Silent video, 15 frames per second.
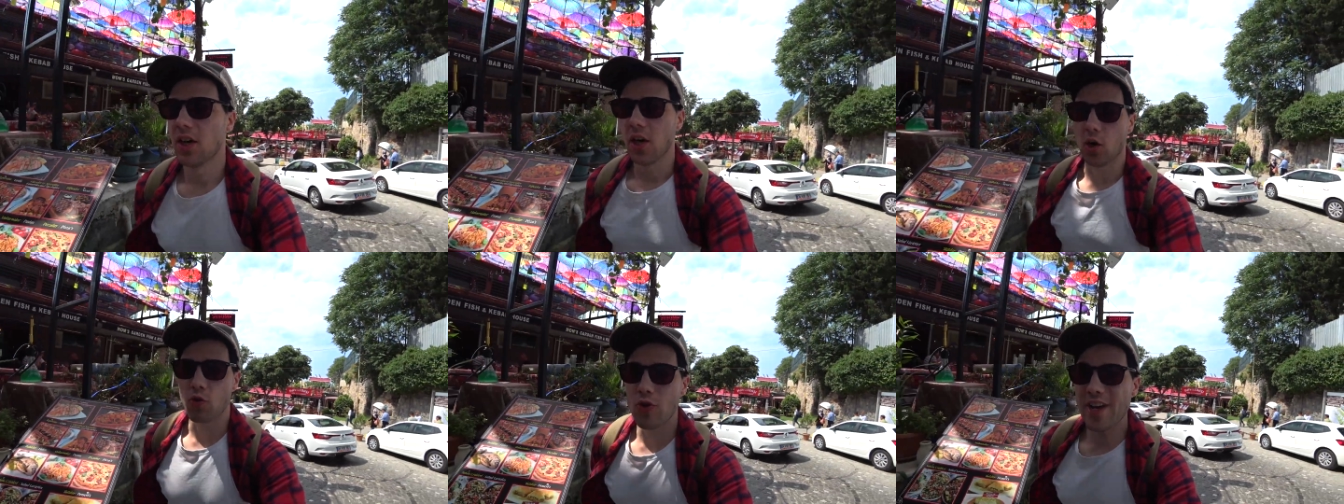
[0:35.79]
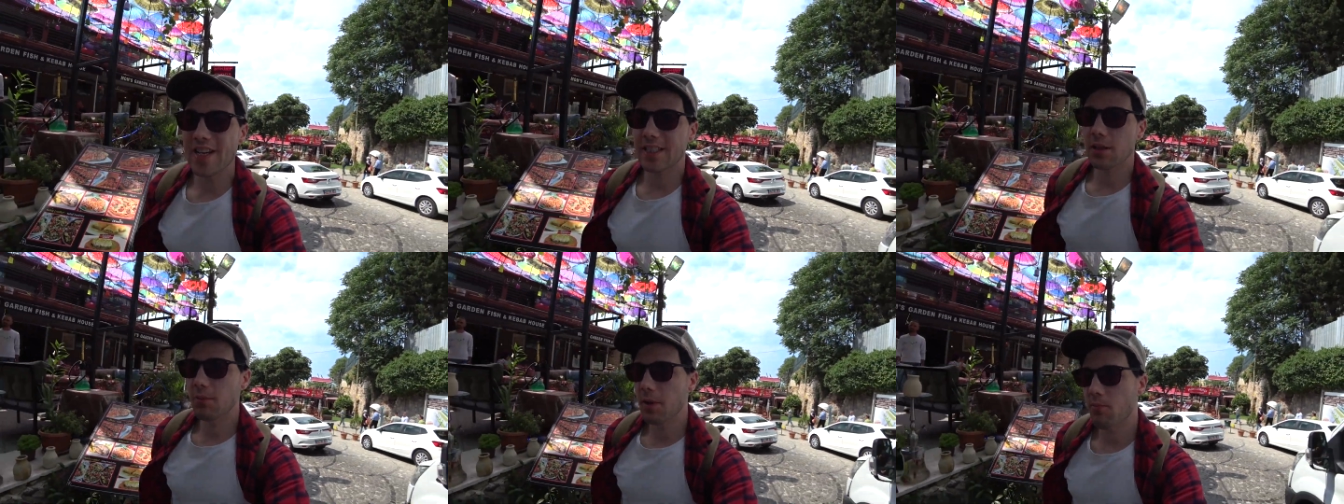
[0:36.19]
a
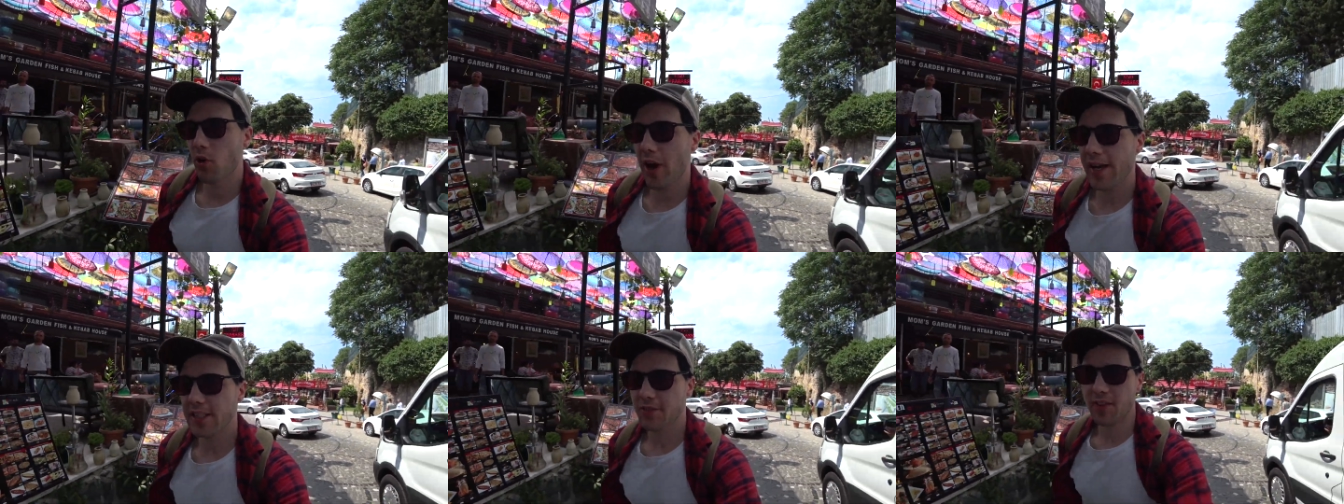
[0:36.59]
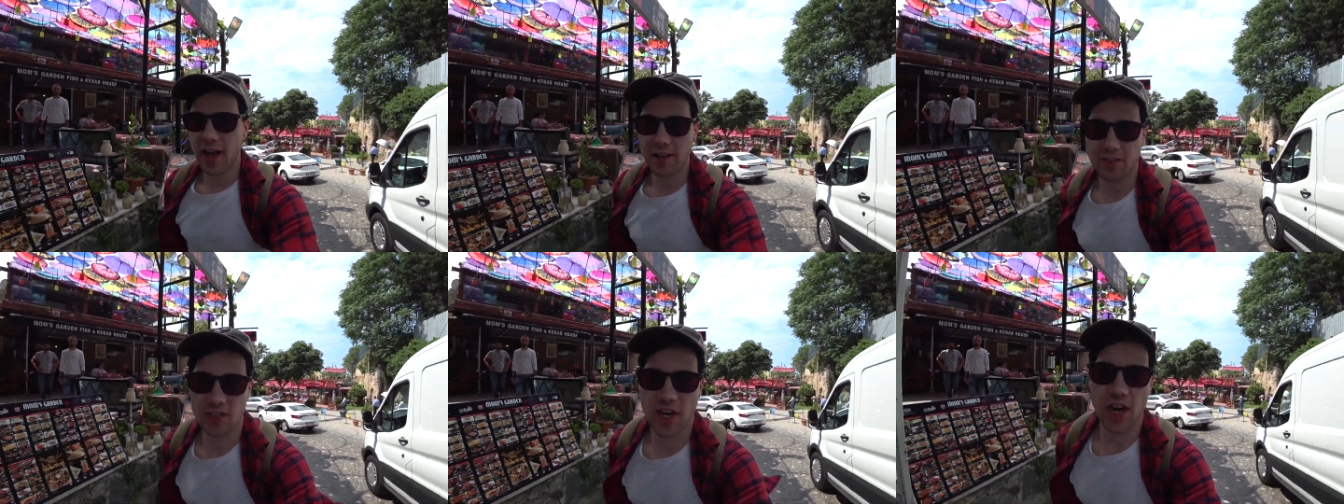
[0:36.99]
reasonably priced
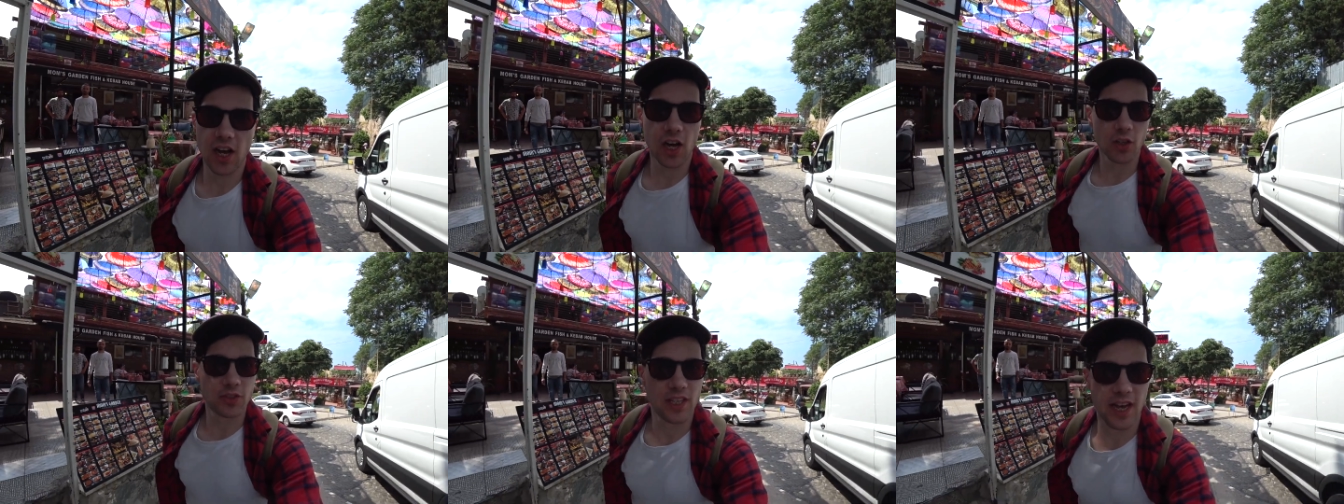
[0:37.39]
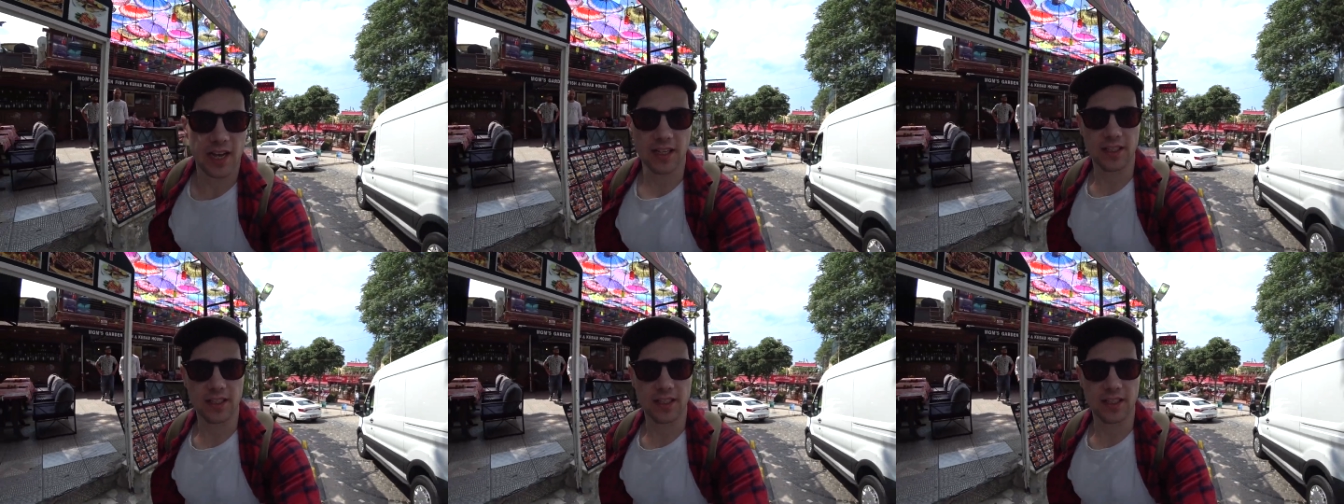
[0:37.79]
five-star hotel,